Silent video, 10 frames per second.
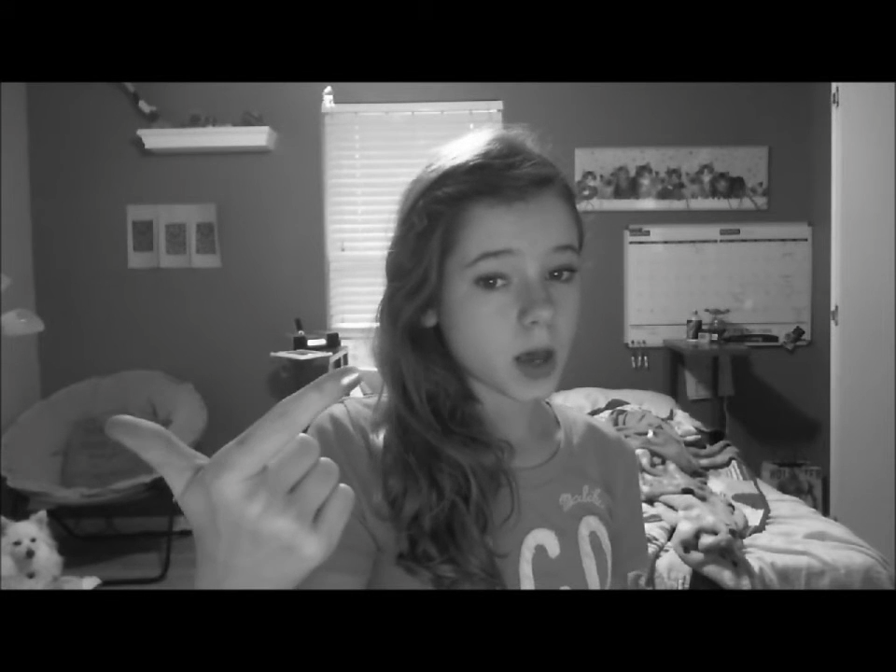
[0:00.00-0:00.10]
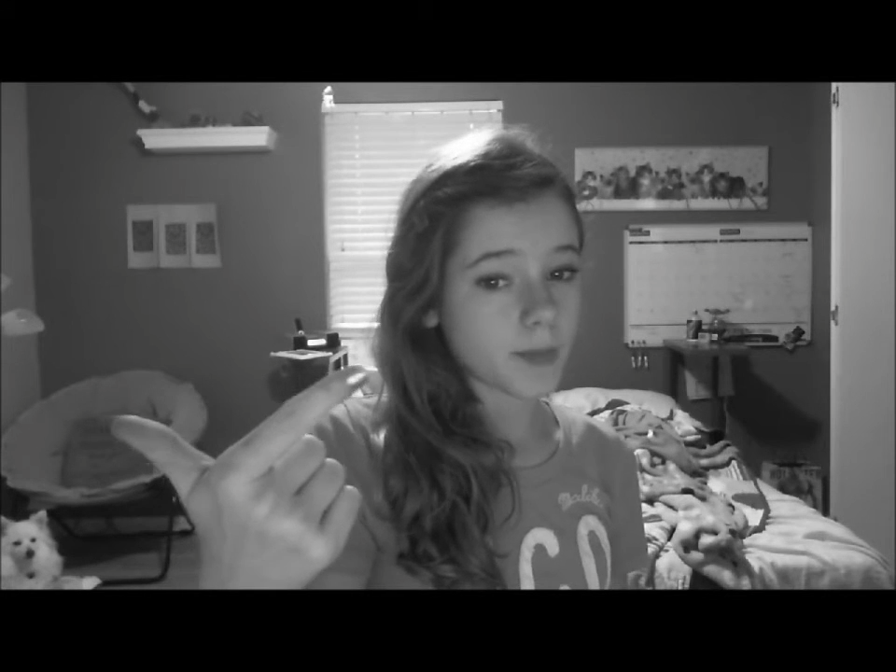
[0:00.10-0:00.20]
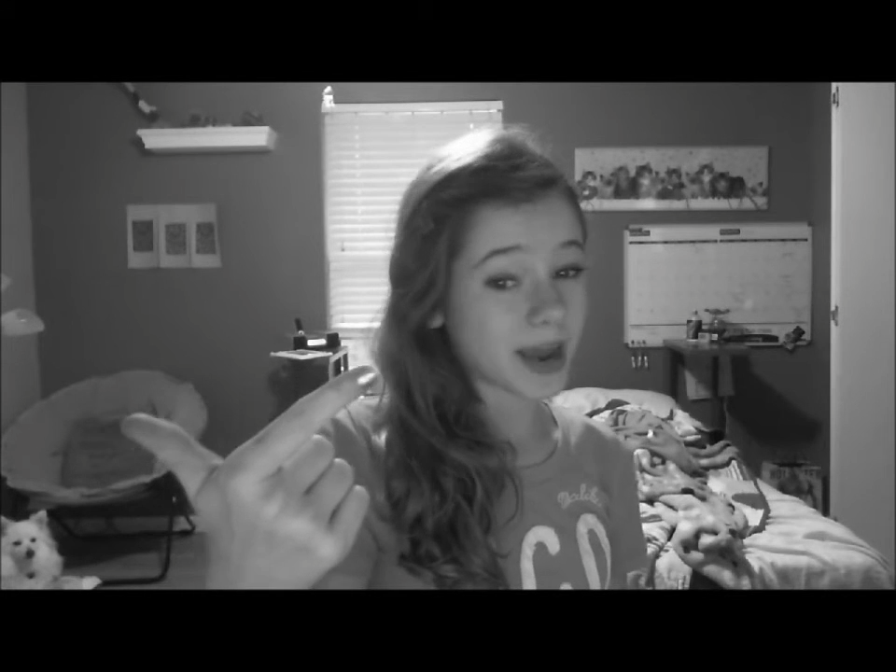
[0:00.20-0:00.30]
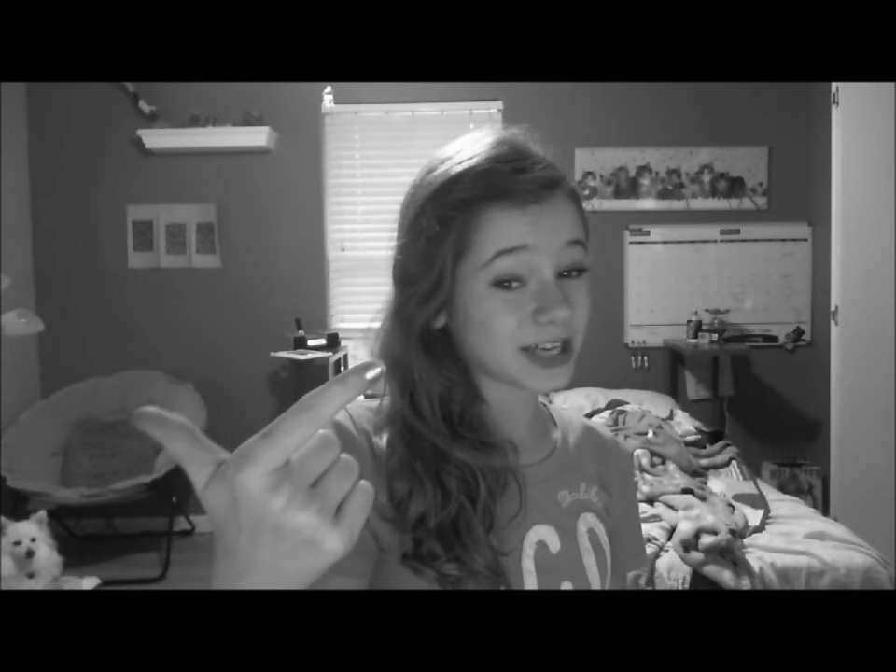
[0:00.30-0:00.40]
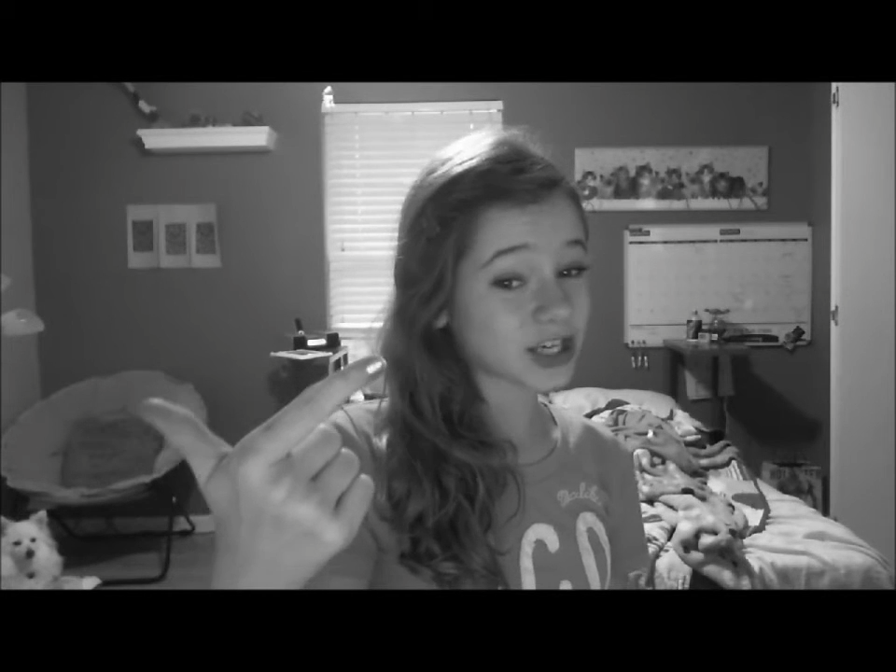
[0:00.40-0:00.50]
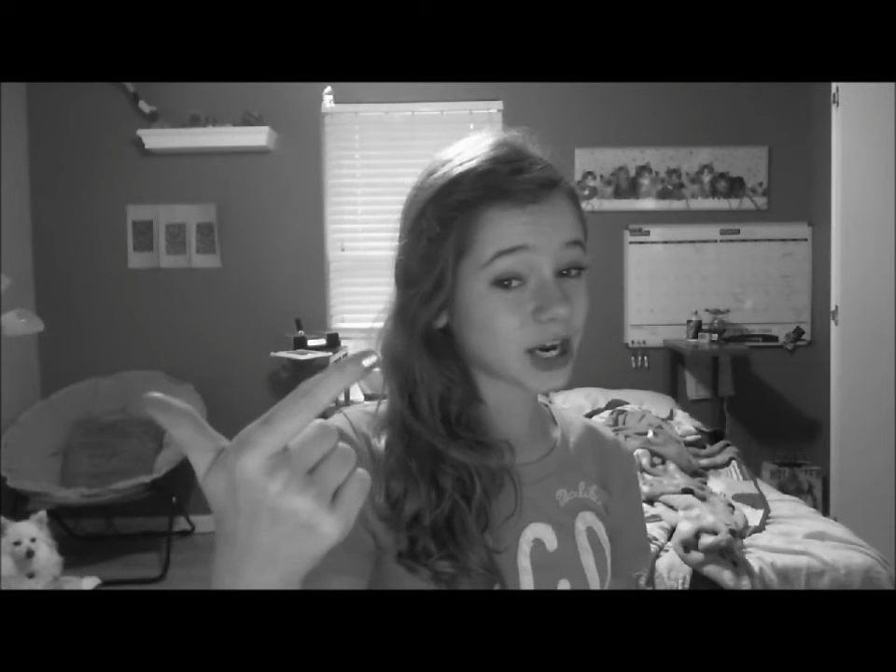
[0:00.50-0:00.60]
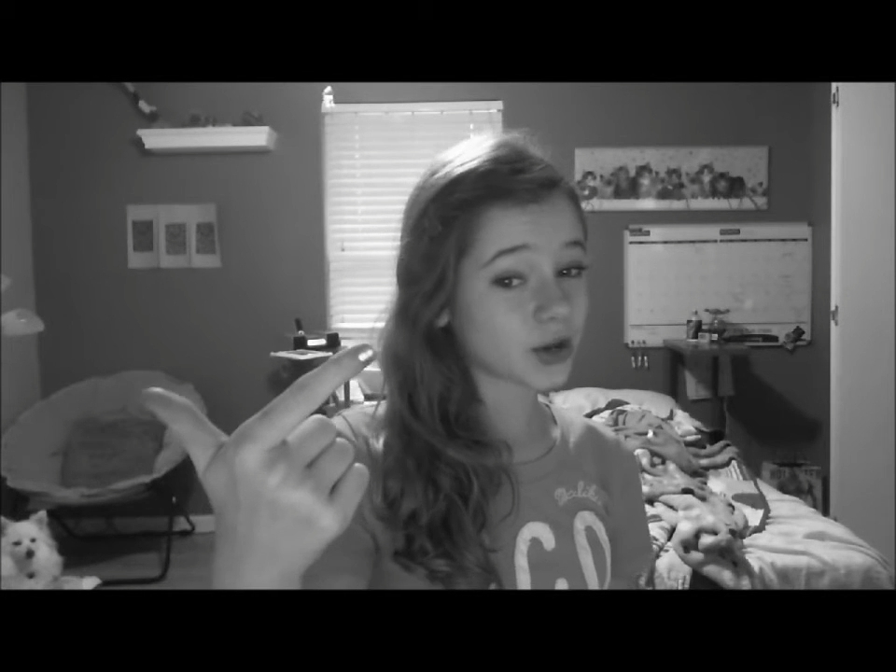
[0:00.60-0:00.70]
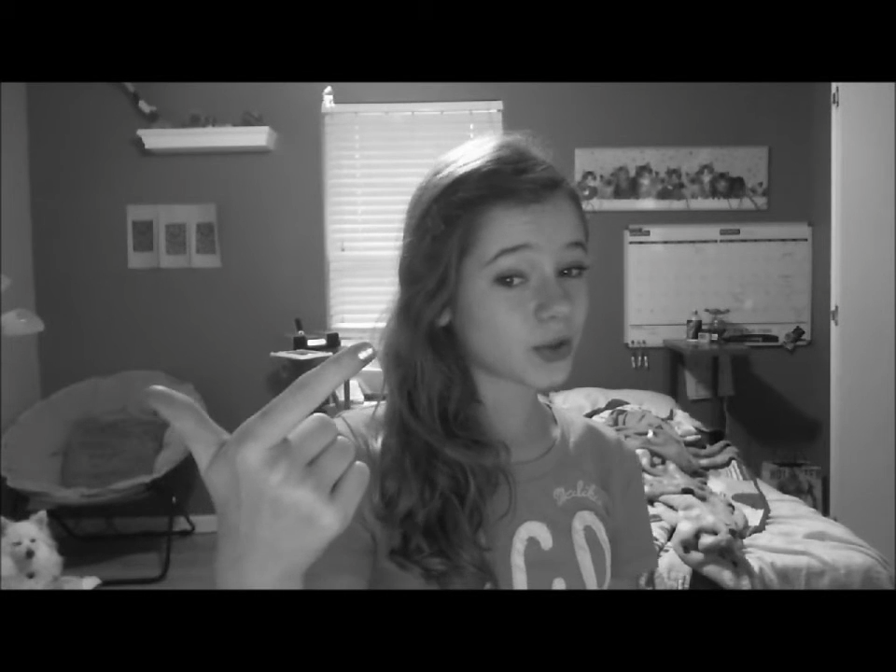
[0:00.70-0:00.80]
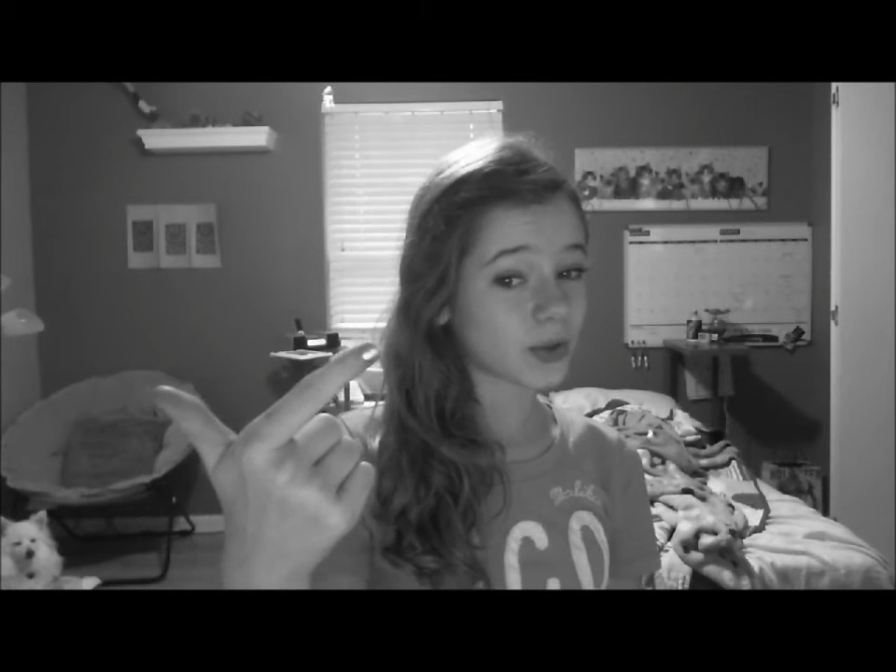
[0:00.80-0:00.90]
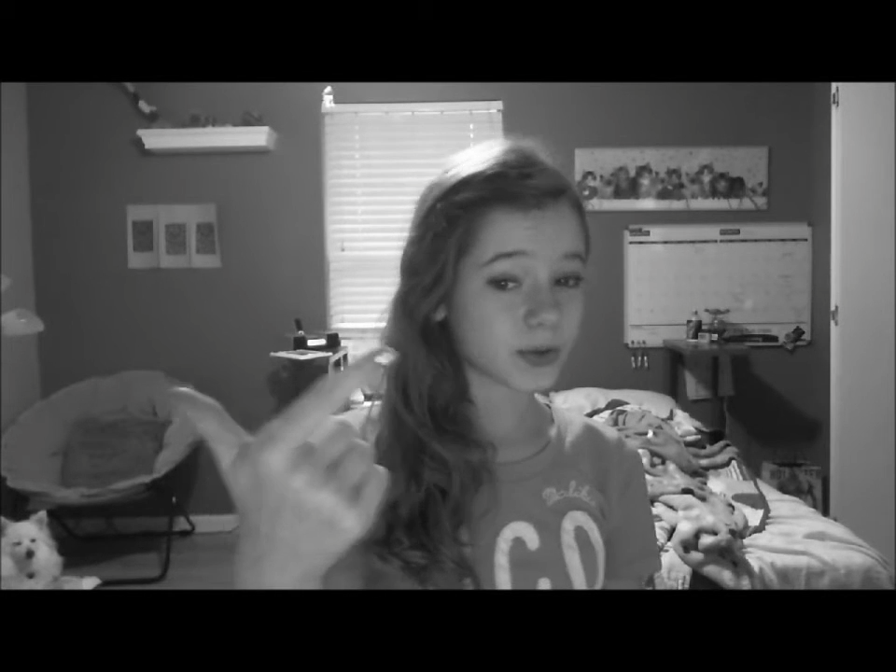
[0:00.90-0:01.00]
main
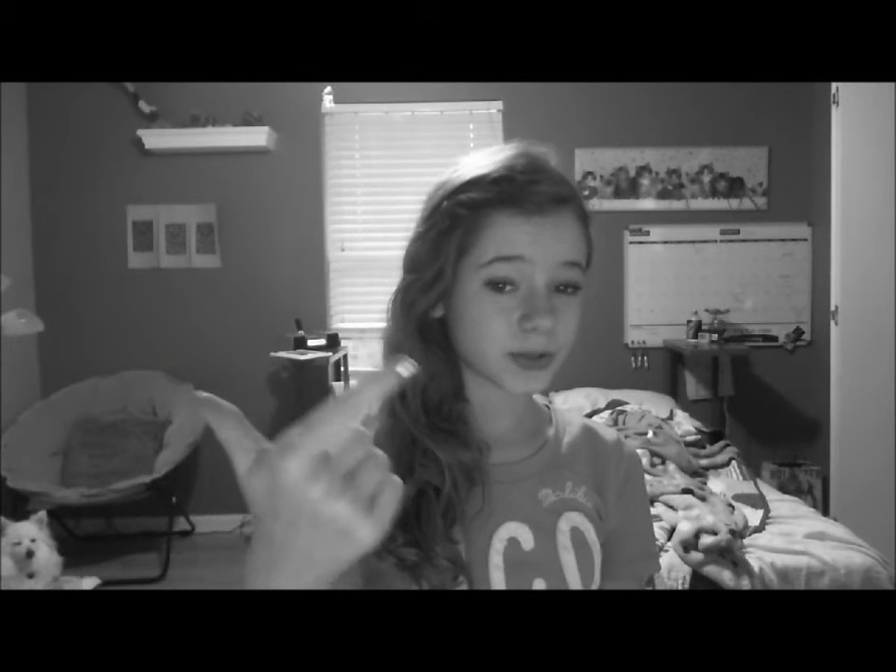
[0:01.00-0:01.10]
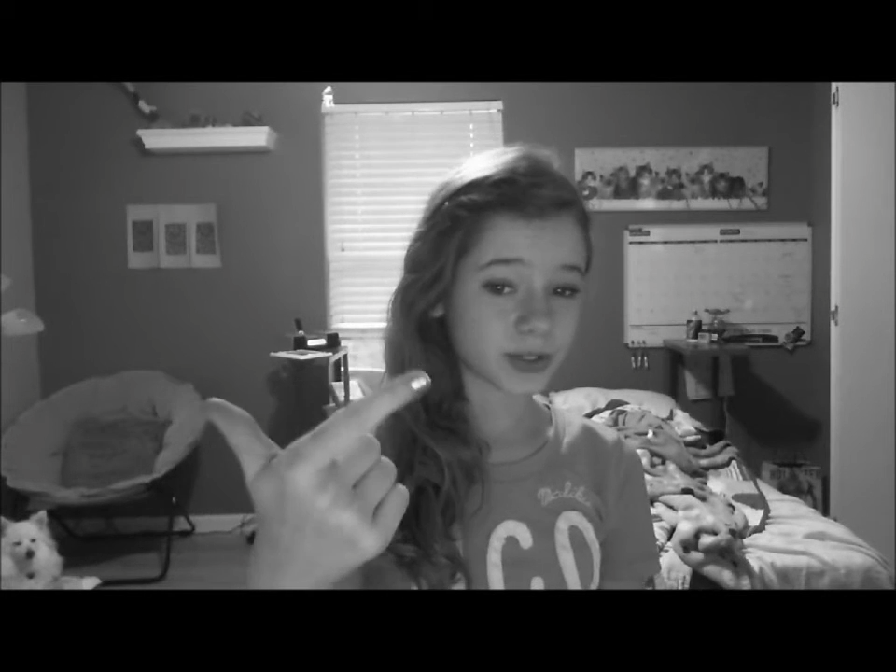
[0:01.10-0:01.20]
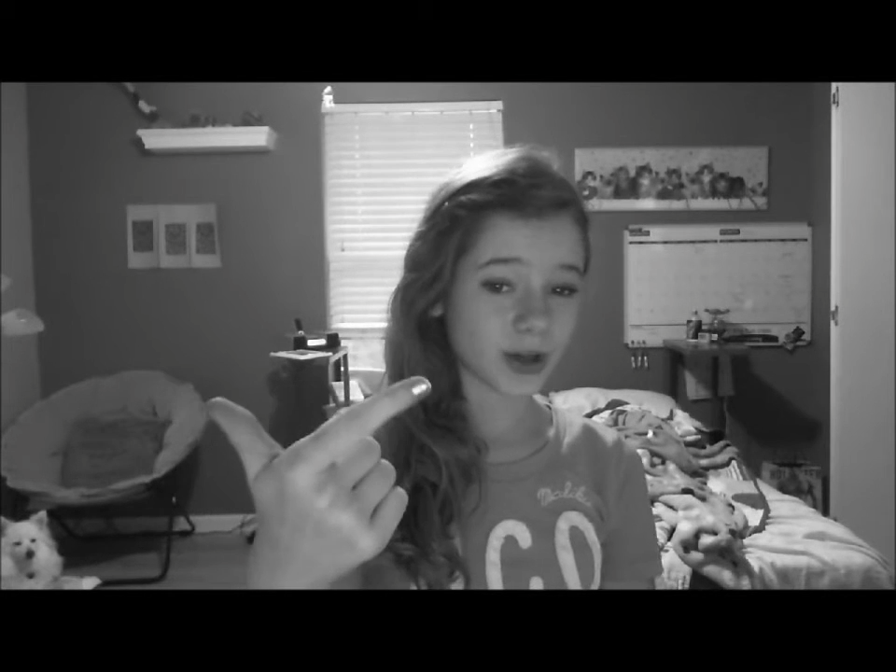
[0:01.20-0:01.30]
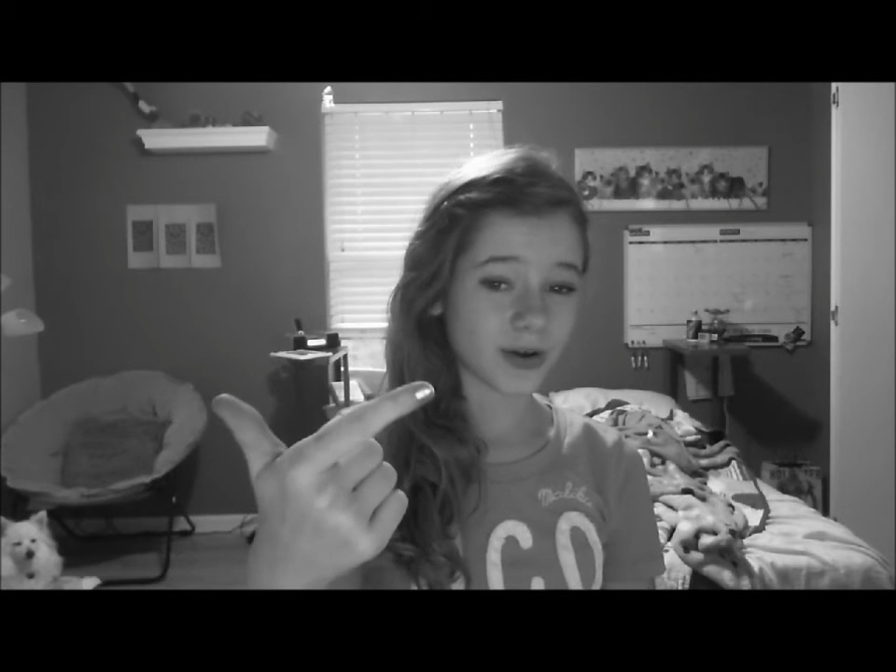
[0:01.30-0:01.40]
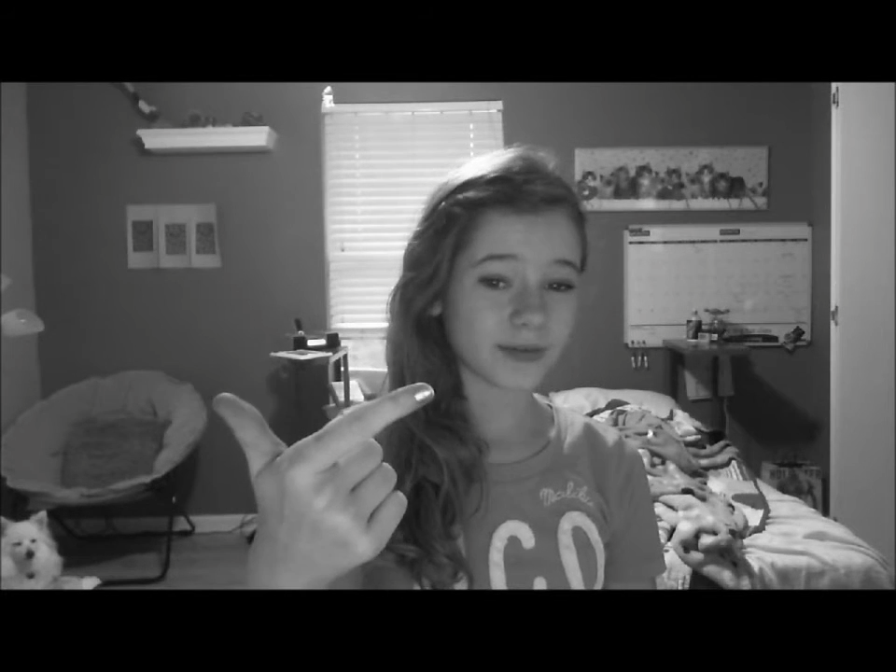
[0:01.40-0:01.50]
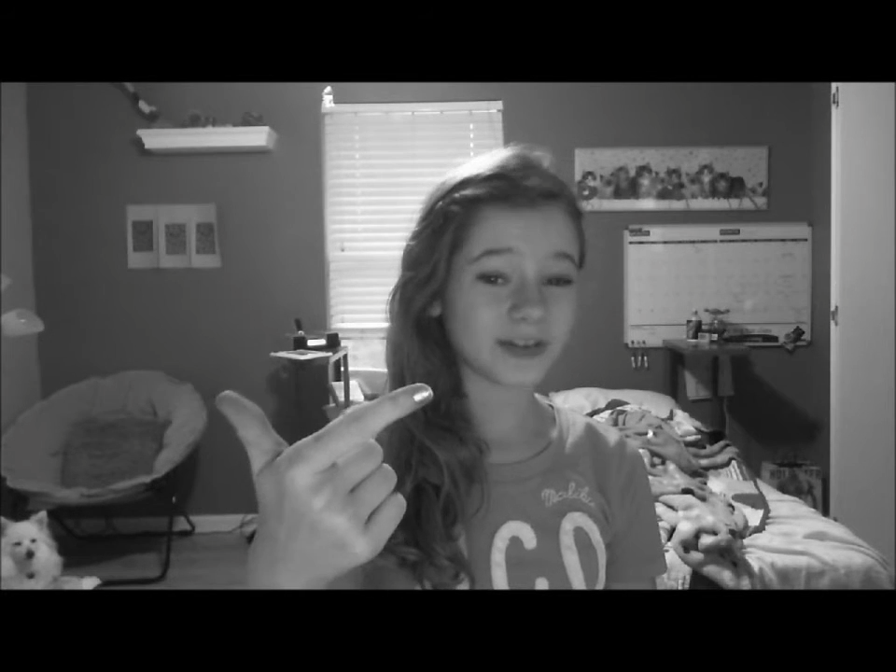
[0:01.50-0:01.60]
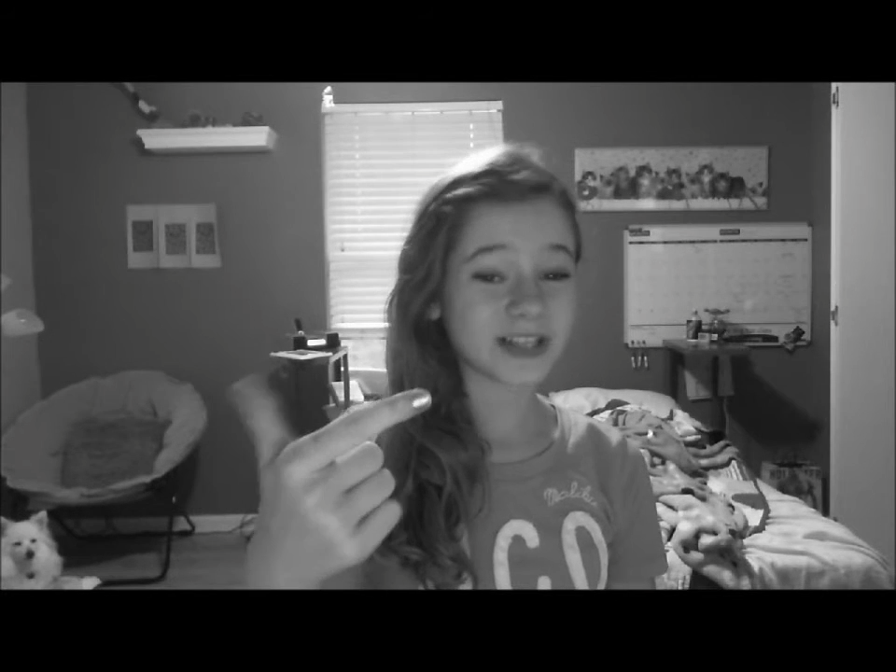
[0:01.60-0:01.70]
channel. So if you